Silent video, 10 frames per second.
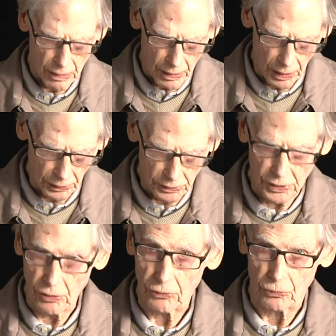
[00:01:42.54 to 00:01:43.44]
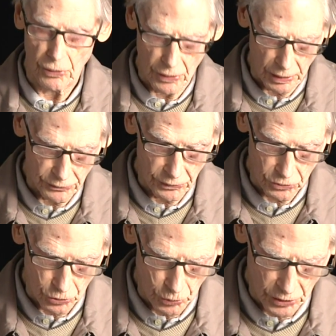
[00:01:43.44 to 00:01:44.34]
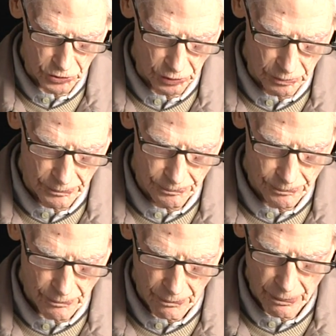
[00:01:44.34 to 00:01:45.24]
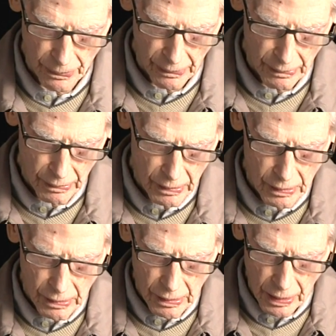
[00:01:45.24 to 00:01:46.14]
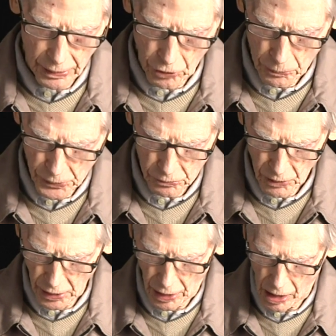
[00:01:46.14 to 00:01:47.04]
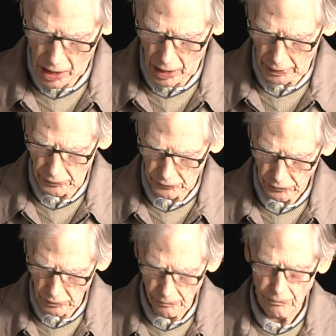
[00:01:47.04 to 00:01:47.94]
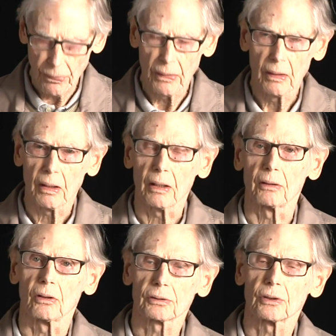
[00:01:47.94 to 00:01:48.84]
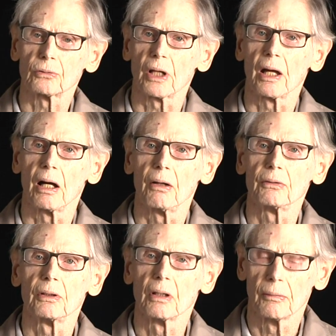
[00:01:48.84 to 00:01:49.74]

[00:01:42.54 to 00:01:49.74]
And it deals with that situation. I opened my eyes and looked around,